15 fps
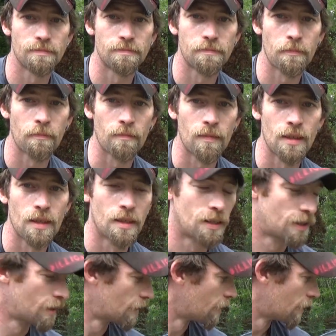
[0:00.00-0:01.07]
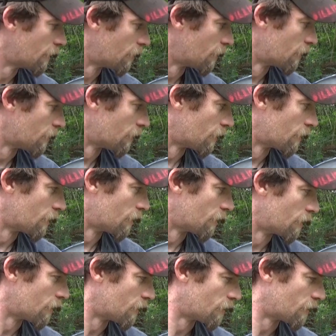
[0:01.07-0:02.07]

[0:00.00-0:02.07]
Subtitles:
Nobody speaks.